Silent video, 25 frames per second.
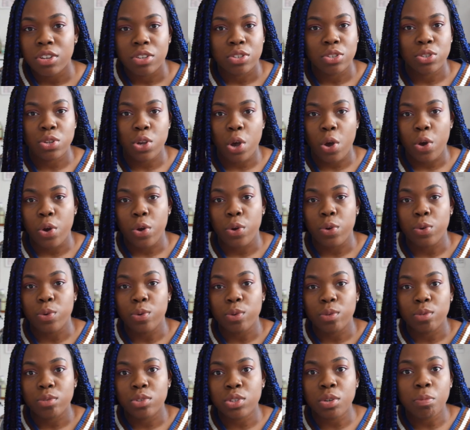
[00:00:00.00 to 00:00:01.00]

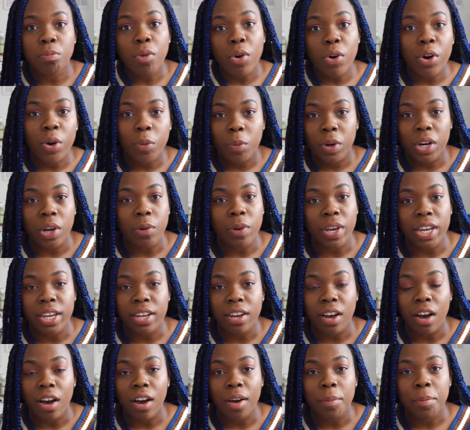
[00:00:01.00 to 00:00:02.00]
So tomorrow when I
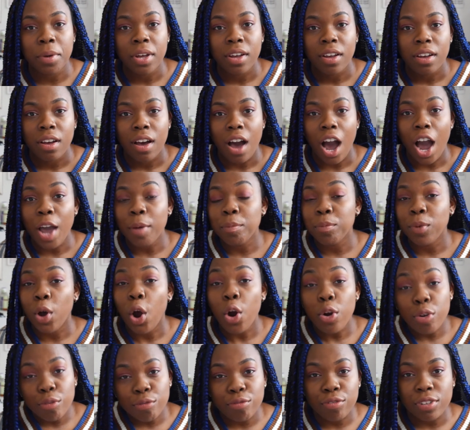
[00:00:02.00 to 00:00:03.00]
wake up, I'm
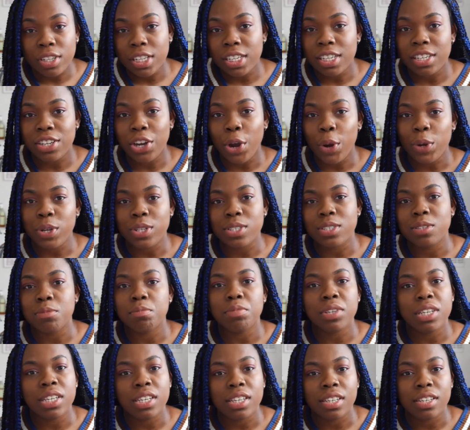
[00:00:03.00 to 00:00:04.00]
hopefully going to
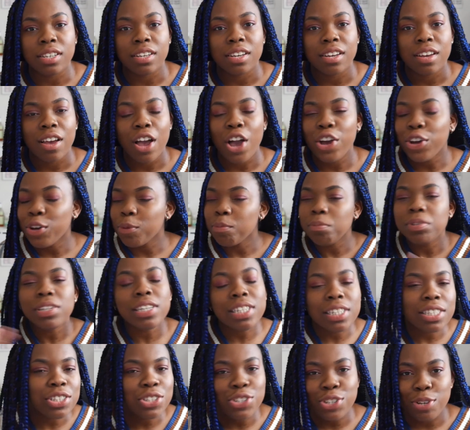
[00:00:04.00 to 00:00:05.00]
be a
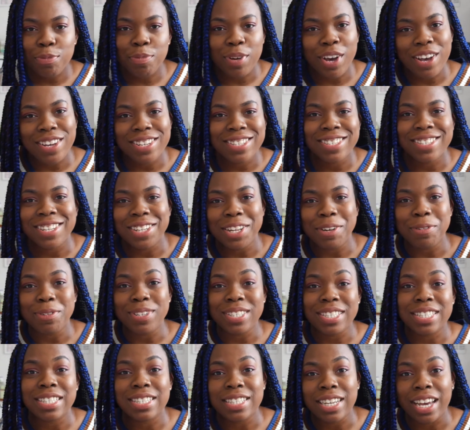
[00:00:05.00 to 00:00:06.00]
completely new person than I
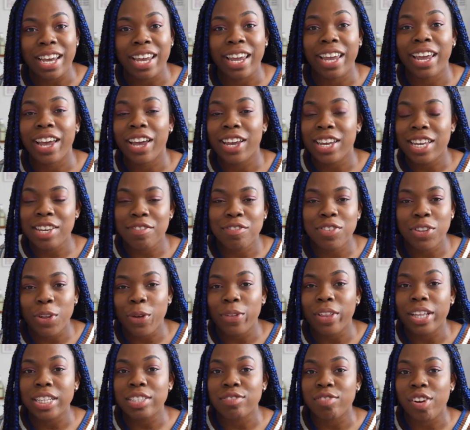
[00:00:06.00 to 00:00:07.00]
was today, even though
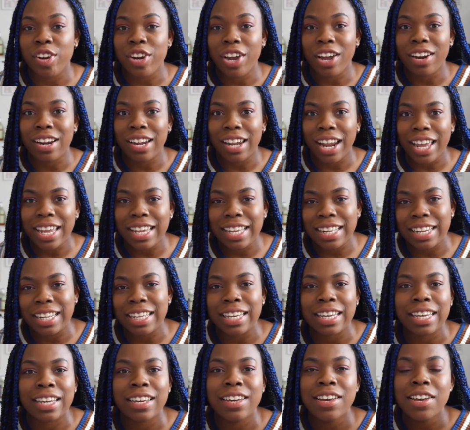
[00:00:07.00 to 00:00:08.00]
that's very
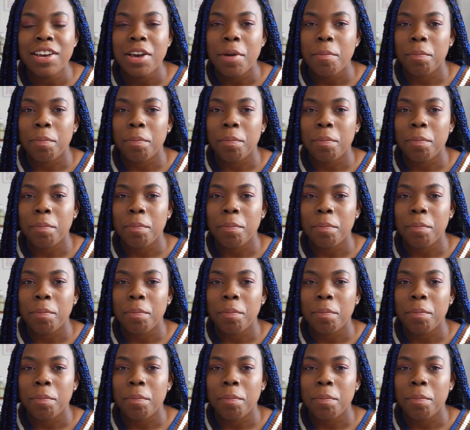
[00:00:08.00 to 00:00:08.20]
unlikely.